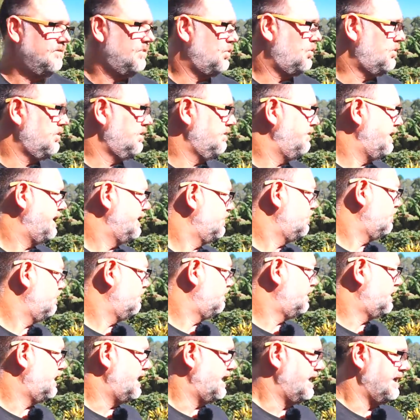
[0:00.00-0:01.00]
Ornamental
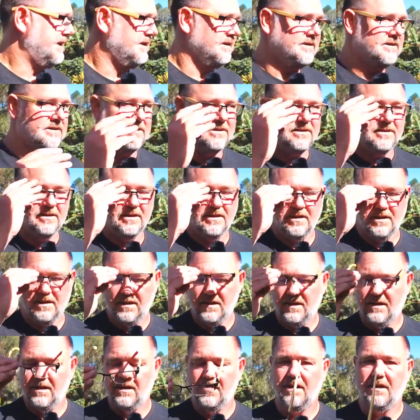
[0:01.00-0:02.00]
plants
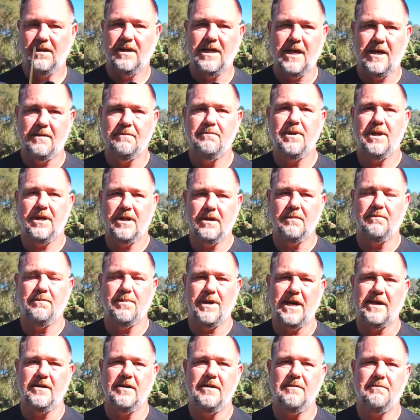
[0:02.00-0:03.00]
can be
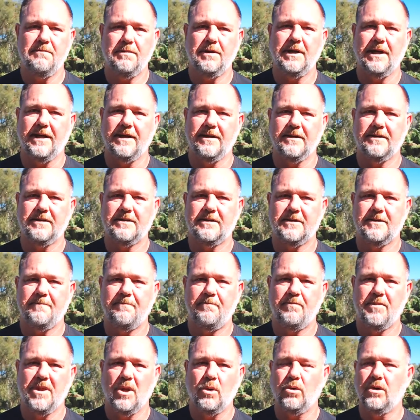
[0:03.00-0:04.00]
companion plants.
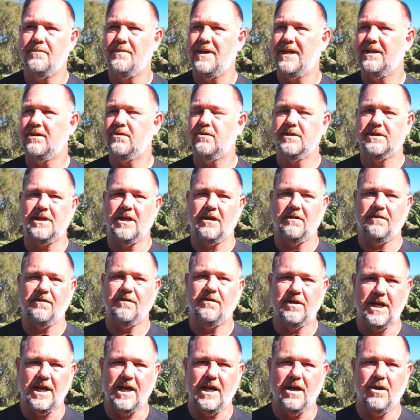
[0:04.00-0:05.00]
Ornamentals that
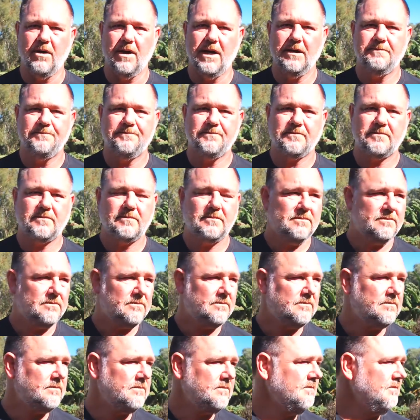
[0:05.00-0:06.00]
flower.
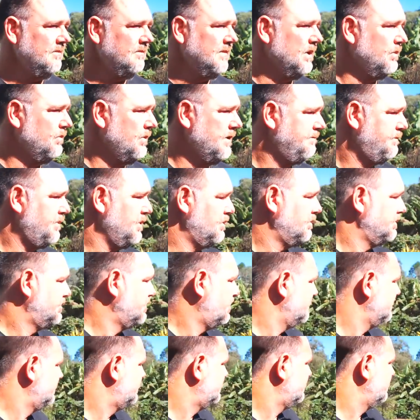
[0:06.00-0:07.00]
We've built
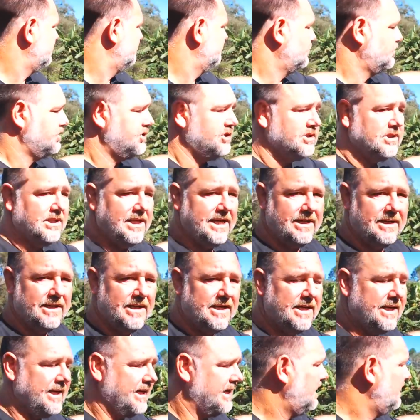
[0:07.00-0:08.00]
onto bushland
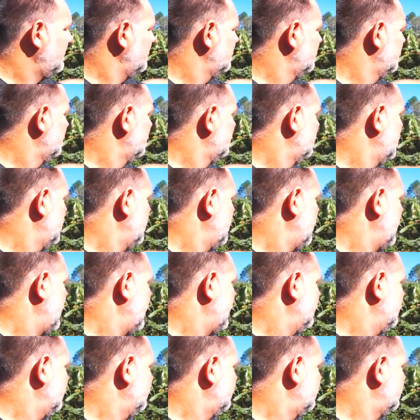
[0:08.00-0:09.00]
here,
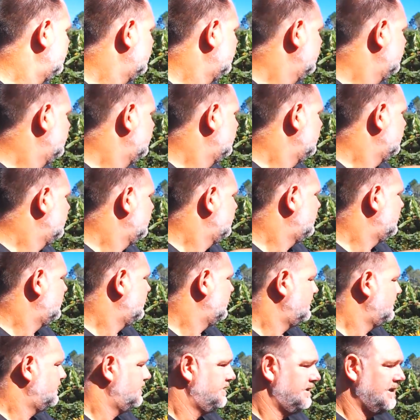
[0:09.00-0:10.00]
and
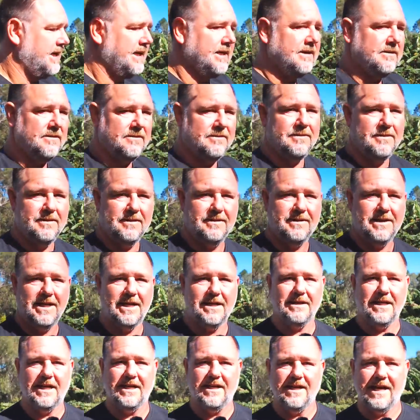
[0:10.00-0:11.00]

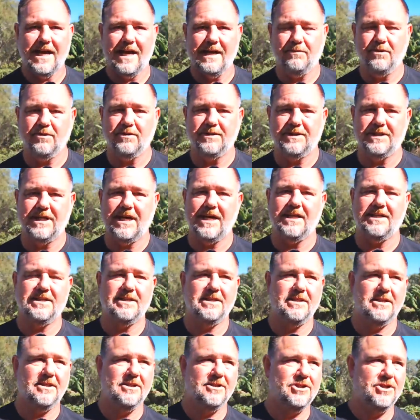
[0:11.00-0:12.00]
that enables
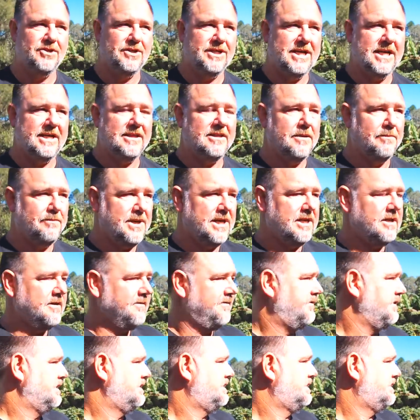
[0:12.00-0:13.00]
us to get the
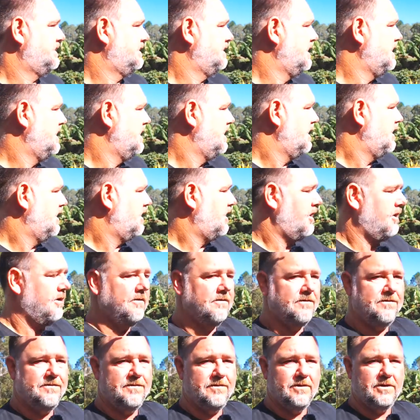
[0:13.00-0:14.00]
benefits
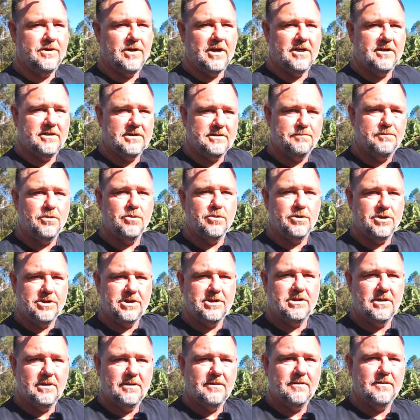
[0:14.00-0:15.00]
of those
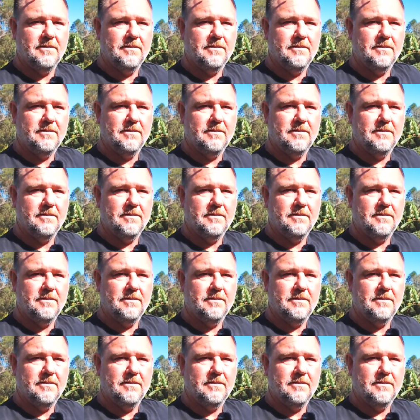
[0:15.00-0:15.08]
bush